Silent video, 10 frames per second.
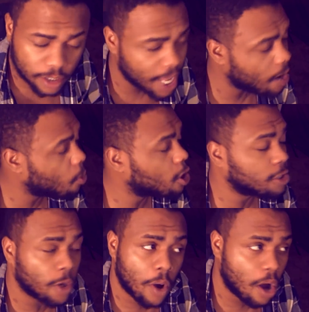I worked
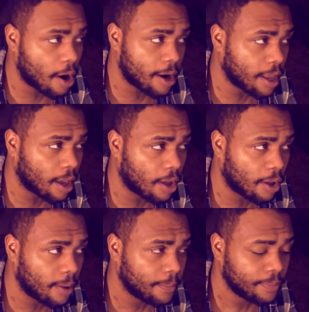so hard,
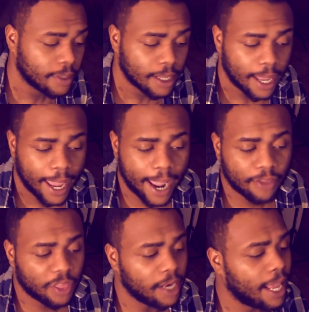y'all.
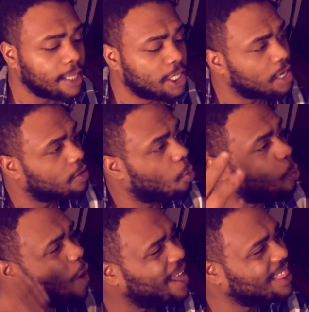And then they took the
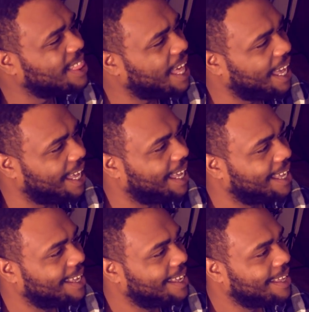one thing
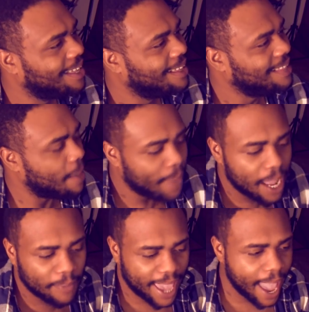that
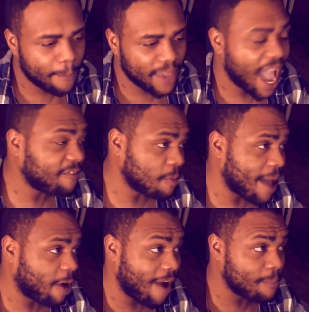made me happy after
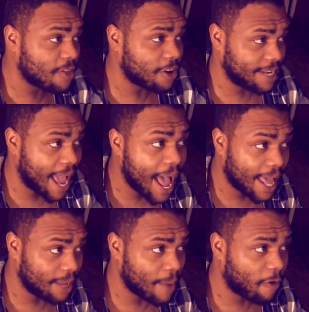my grandmother
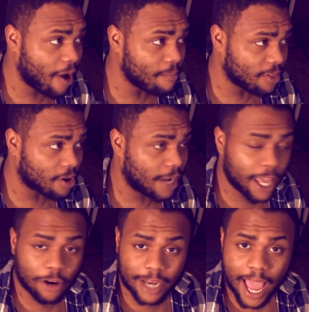died. My grandmother
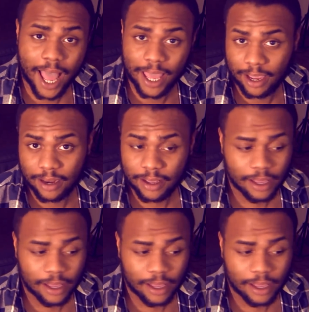later died.